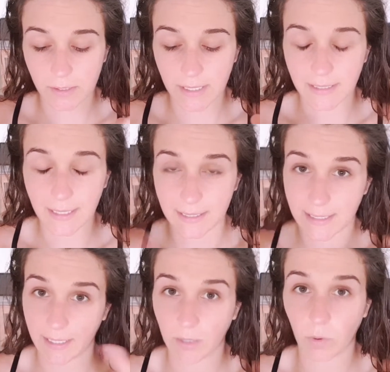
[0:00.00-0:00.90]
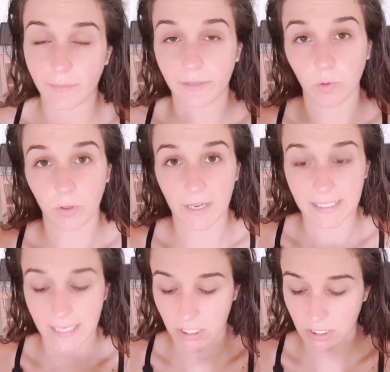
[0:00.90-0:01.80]
it does take quite a bit of
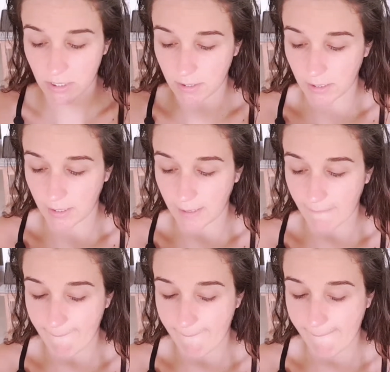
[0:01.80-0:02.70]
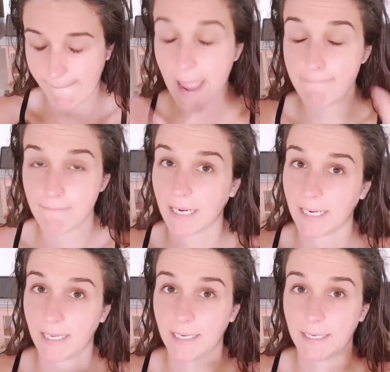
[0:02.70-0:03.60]
organization and
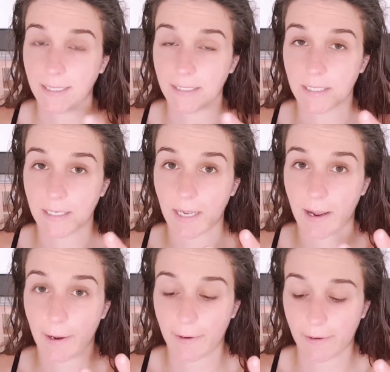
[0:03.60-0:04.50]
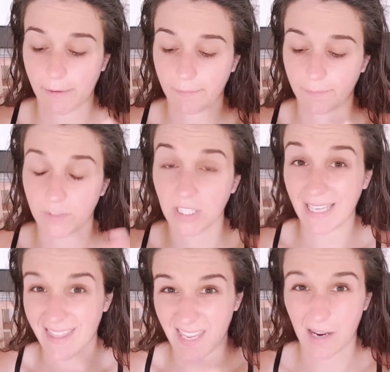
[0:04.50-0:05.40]
money um, to
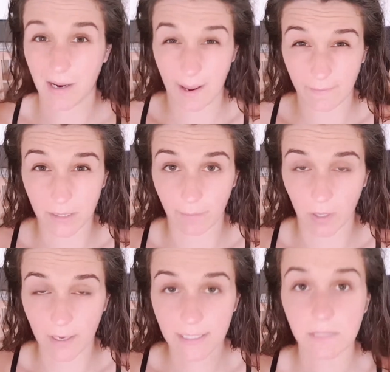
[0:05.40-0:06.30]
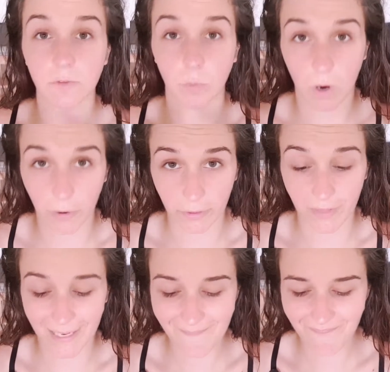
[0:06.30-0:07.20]
get there and have supplies for while
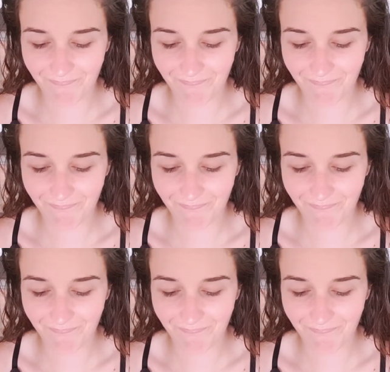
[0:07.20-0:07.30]
you're there